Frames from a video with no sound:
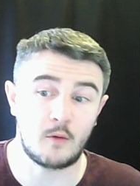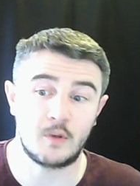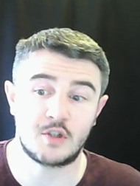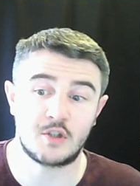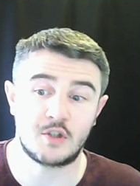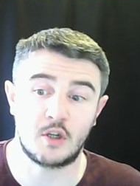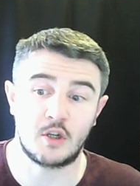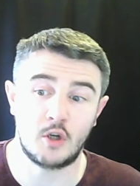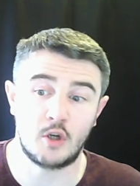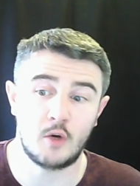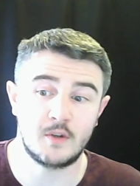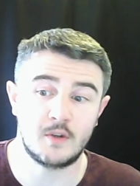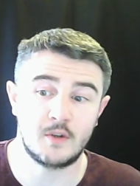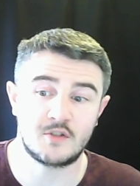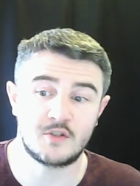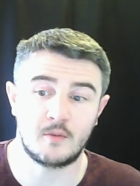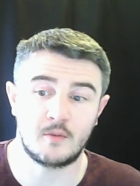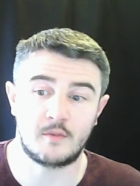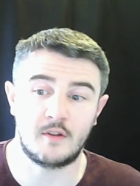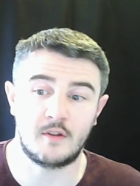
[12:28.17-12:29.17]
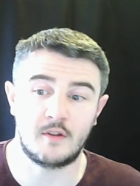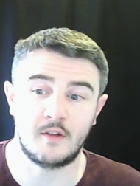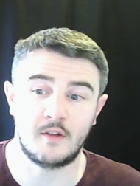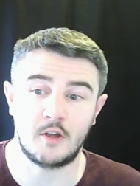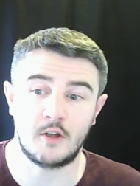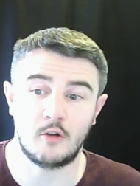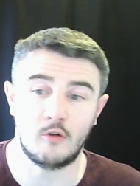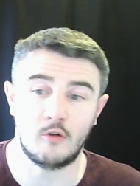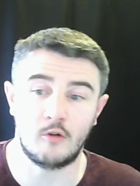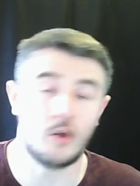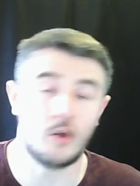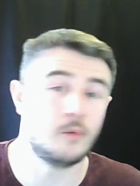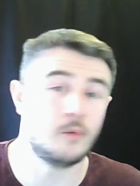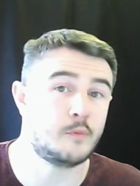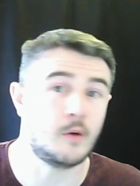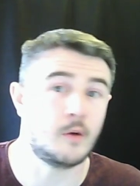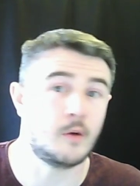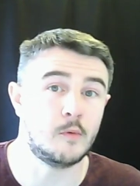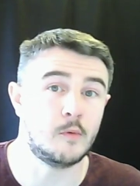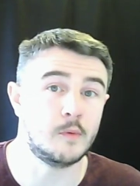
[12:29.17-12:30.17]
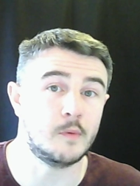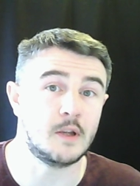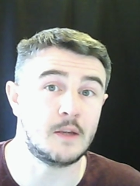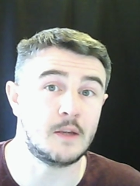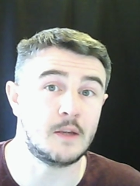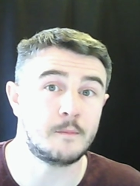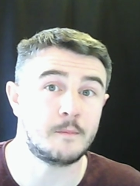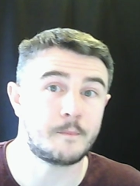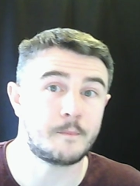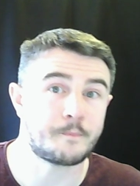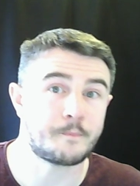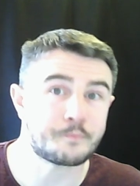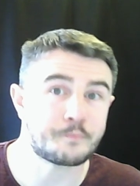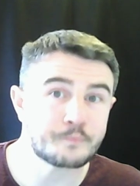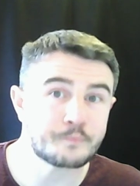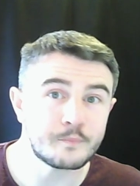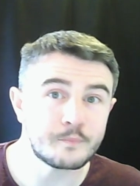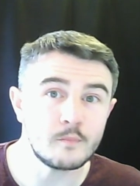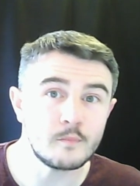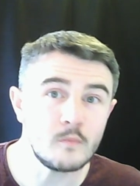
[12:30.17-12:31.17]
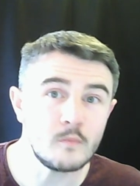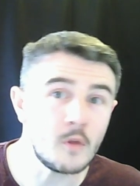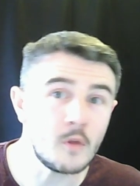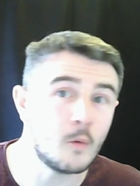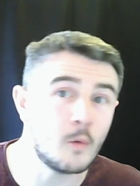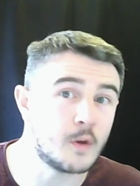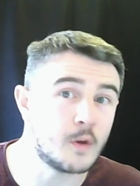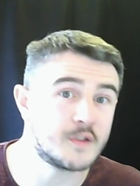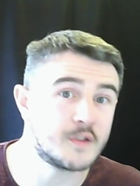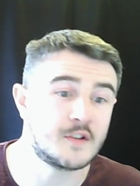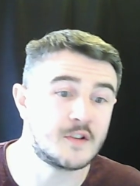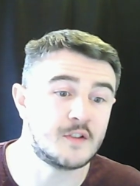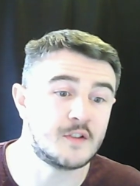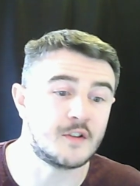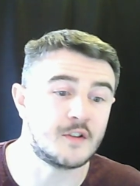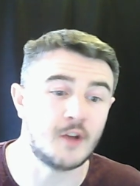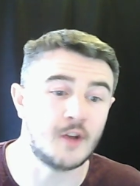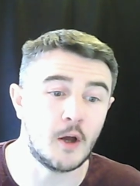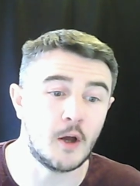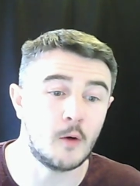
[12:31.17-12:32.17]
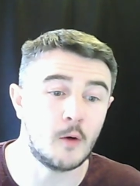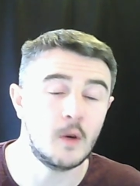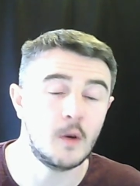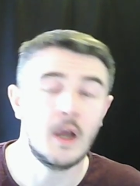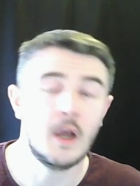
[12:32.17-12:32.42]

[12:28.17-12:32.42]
which I know is something that you're all probably wanting to know,